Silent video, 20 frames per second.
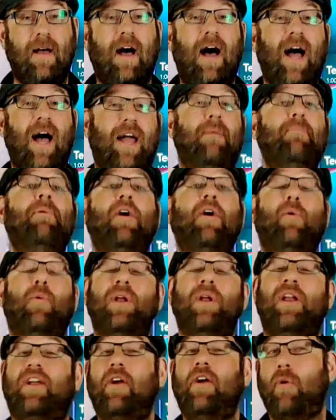Hi, I'm Mark
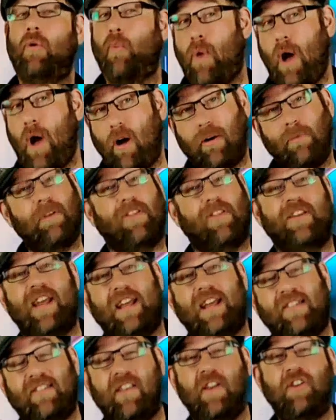Whittaker, and welcome to the
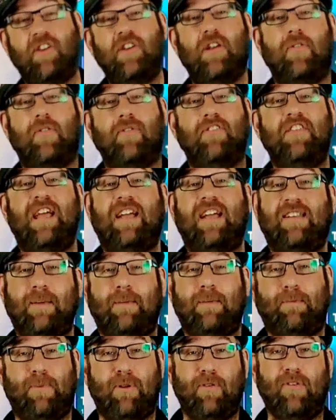next edition of Tech
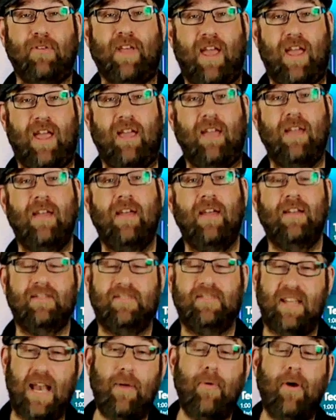Tip Tuesday.
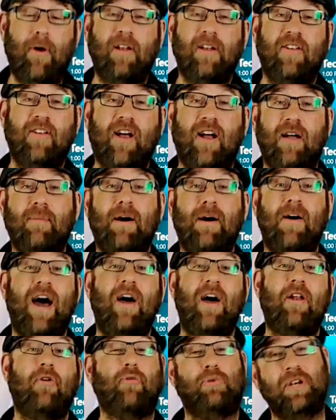Today, we're going to talk about how
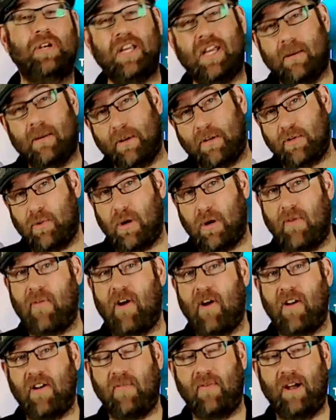to reimage one of our
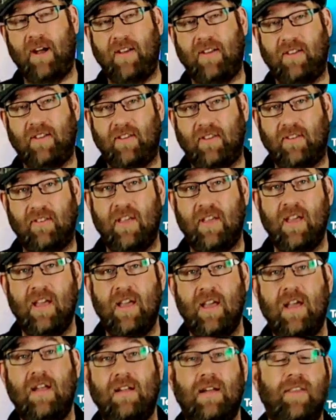devices.
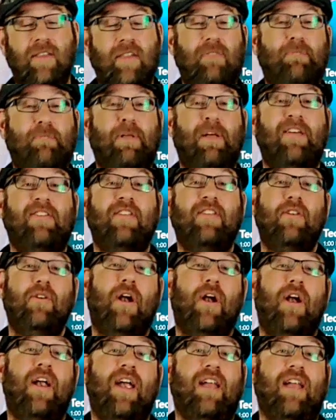Now, this plays into
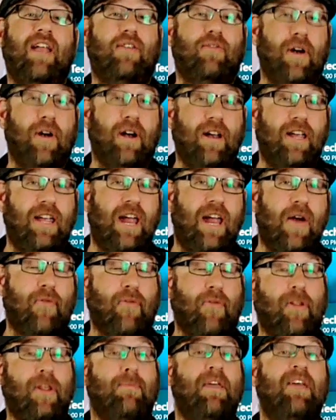our hands very
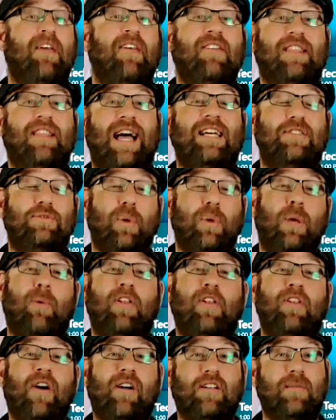carefully because last week we
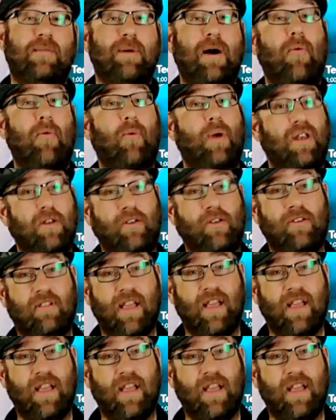talked about Windows